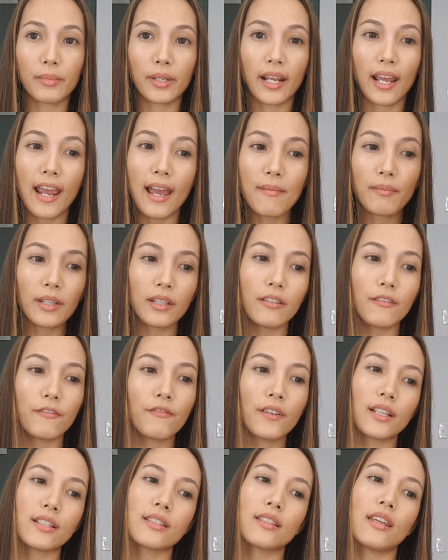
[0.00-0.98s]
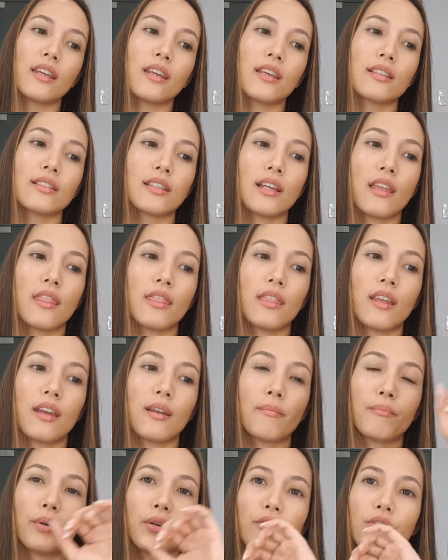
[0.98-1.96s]
But I am gonna fix these and
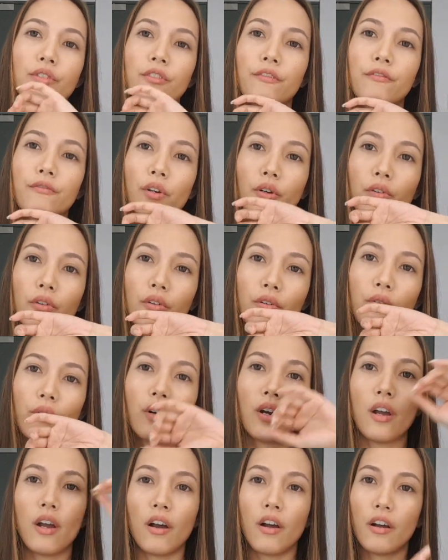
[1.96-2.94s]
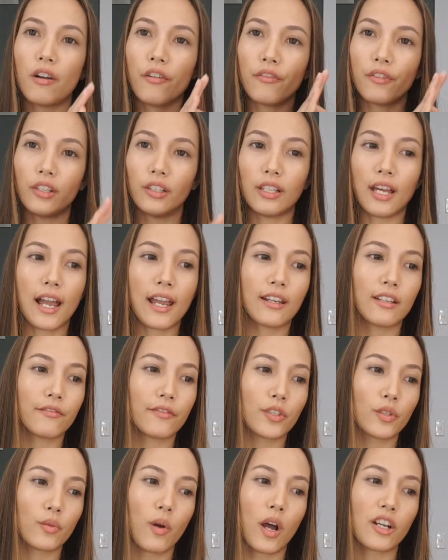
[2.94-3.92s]
then post a photo of the line
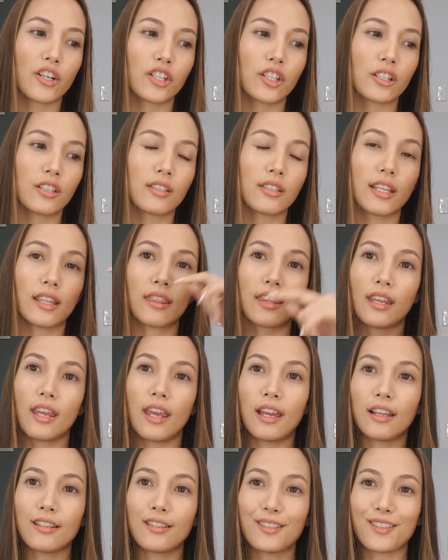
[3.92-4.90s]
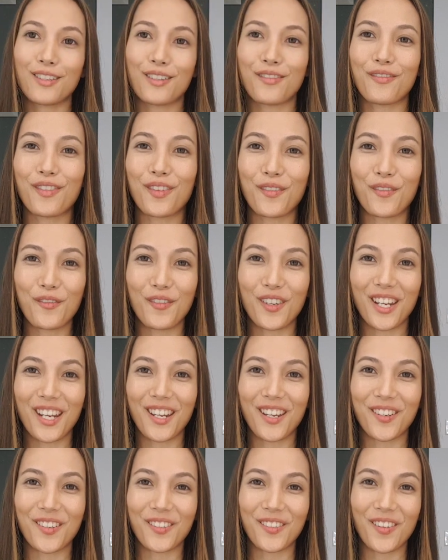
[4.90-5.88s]
of swatches at the end of the
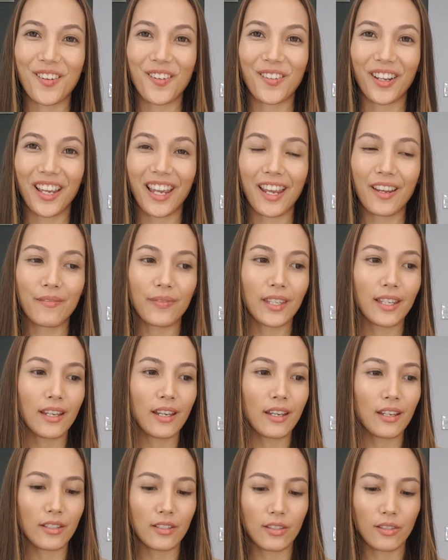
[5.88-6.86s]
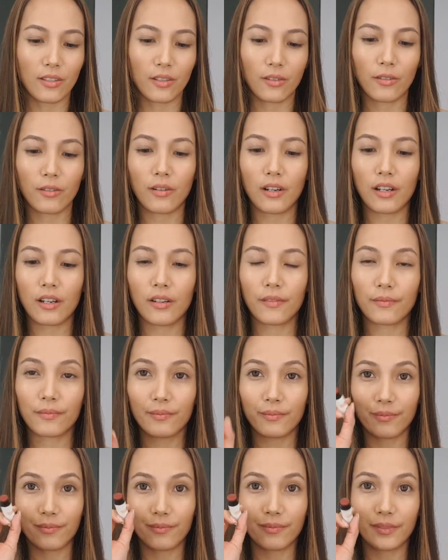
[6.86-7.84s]
video, okay? So
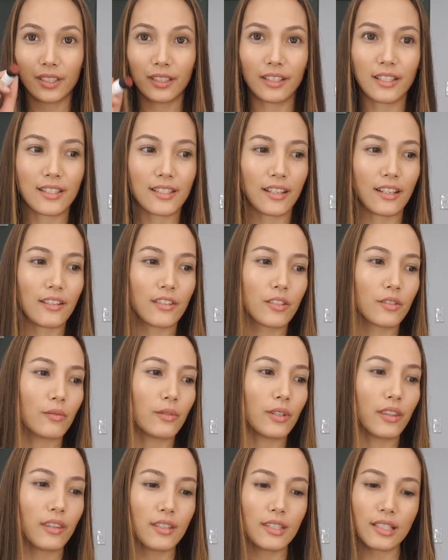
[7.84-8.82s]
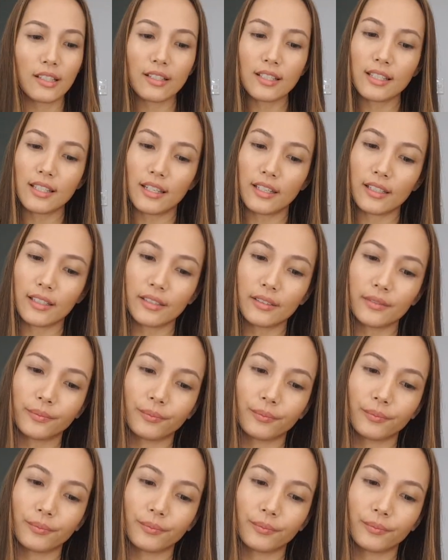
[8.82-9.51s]
let's get to what this looks like.